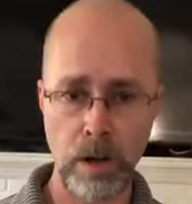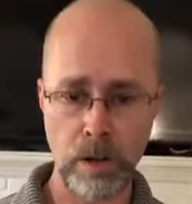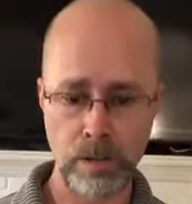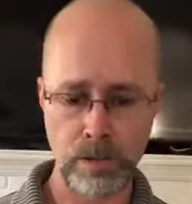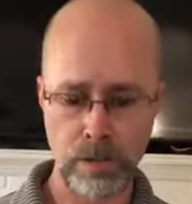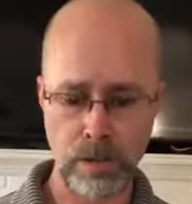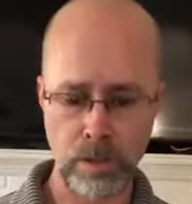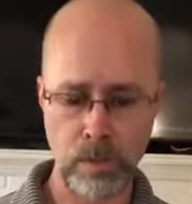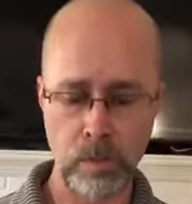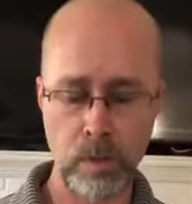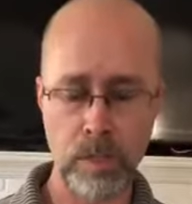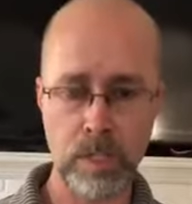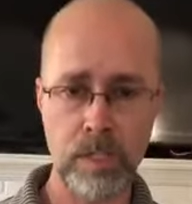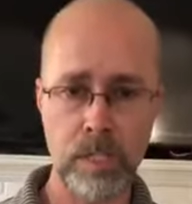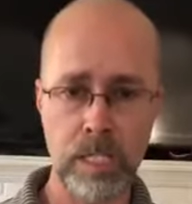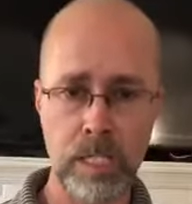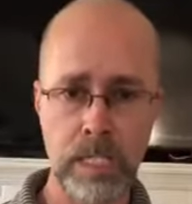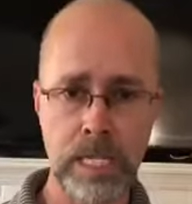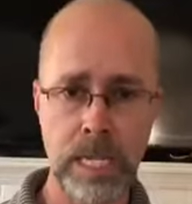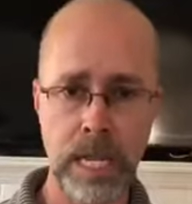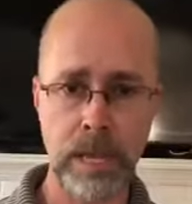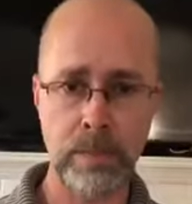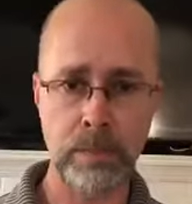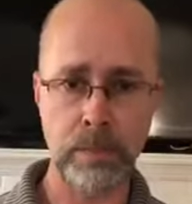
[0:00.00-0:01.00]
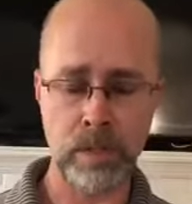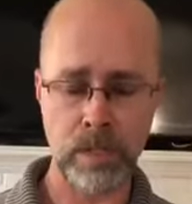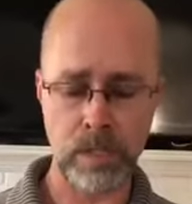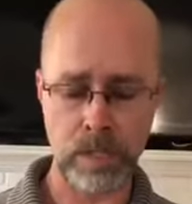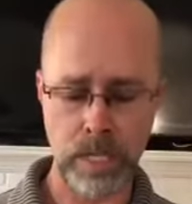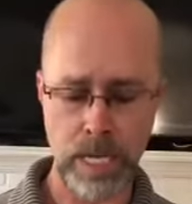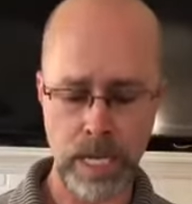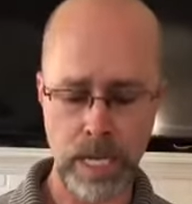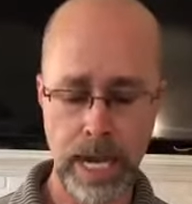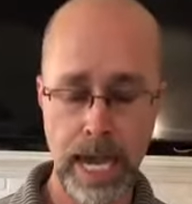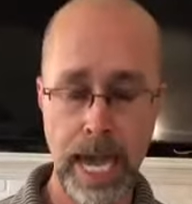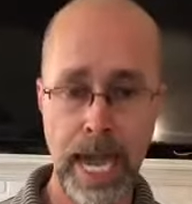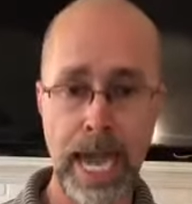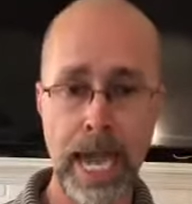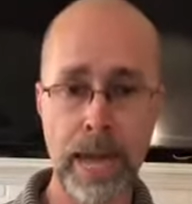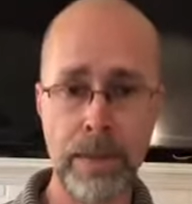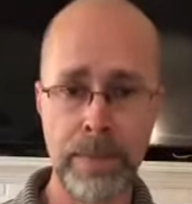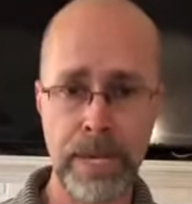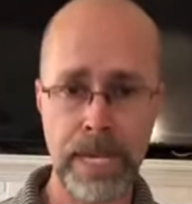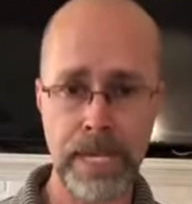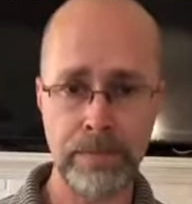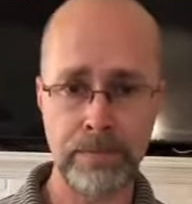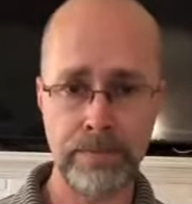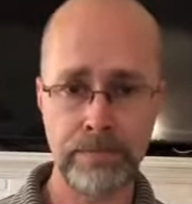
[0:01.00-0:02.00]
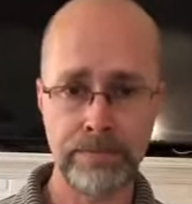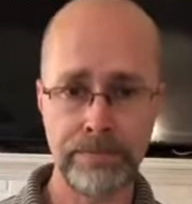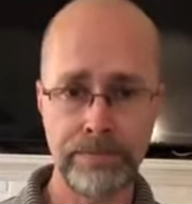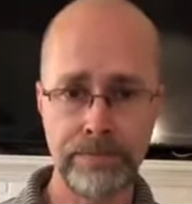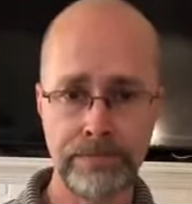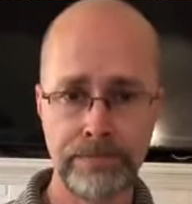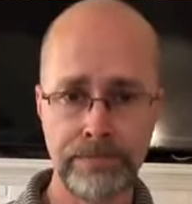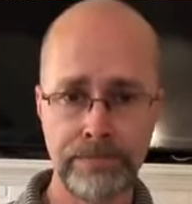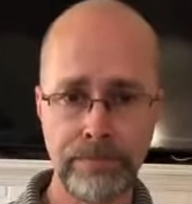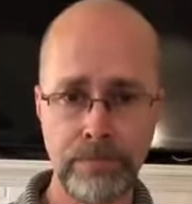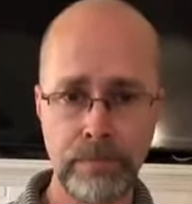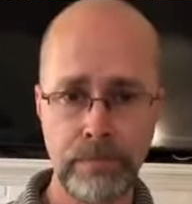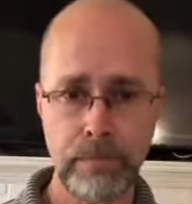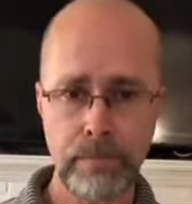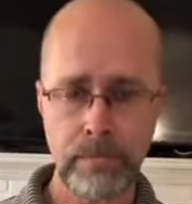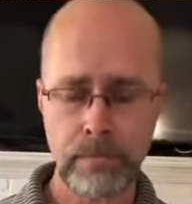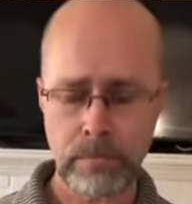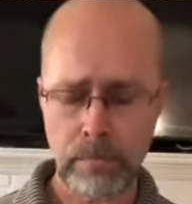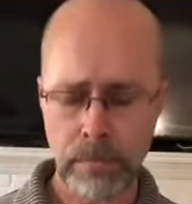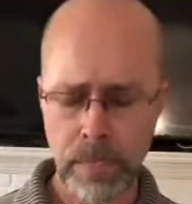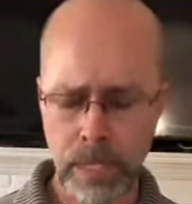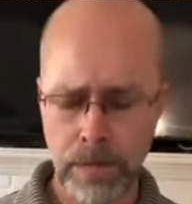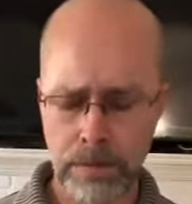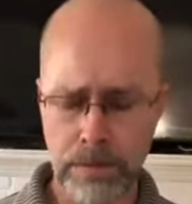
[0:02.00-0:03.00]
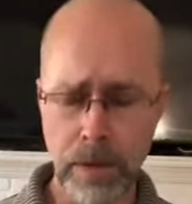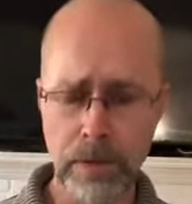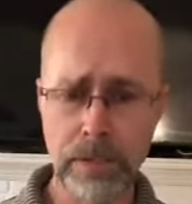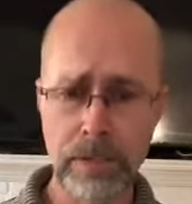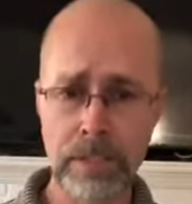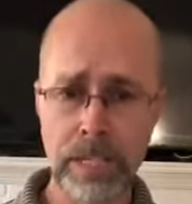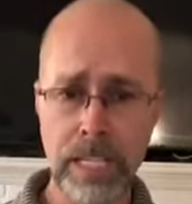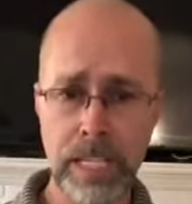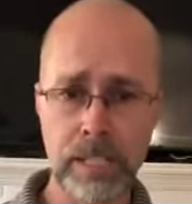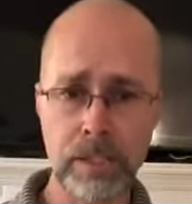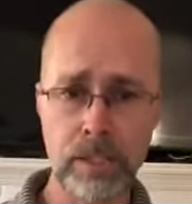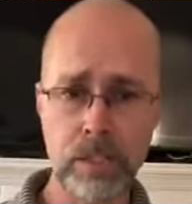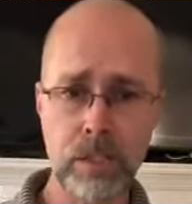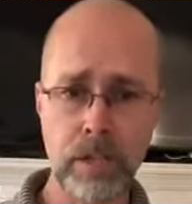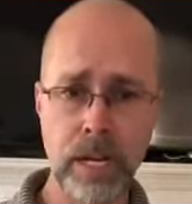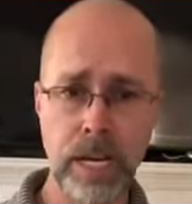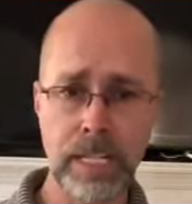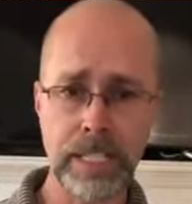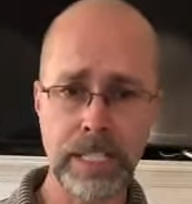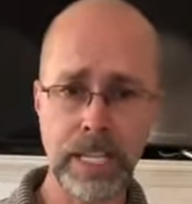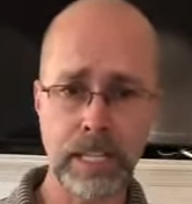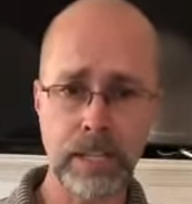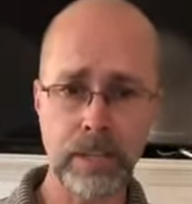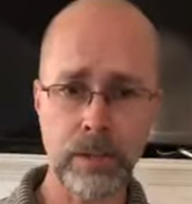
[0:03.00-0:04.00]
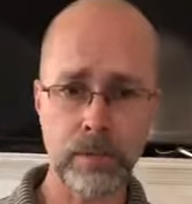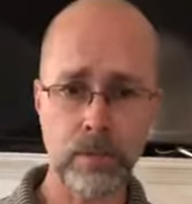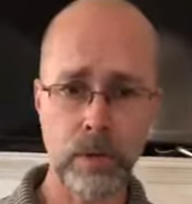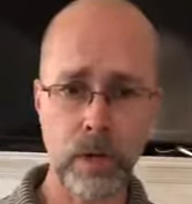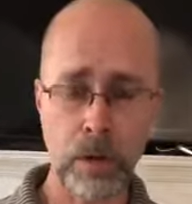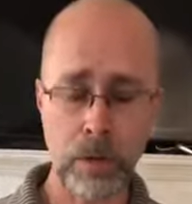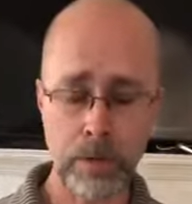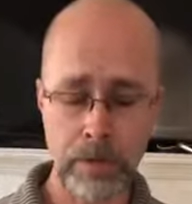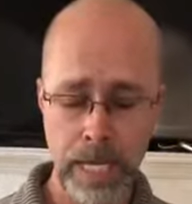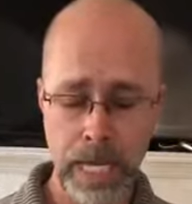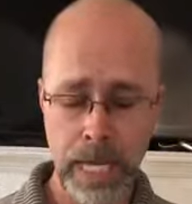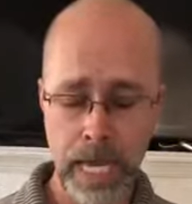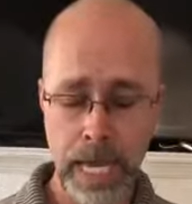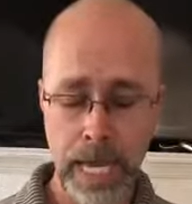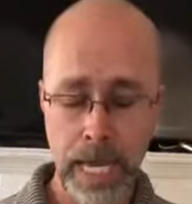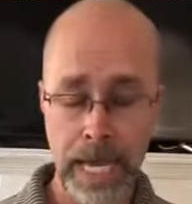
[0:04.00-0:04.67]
Also, was his name was uh, Ammon both of these try to take the throne.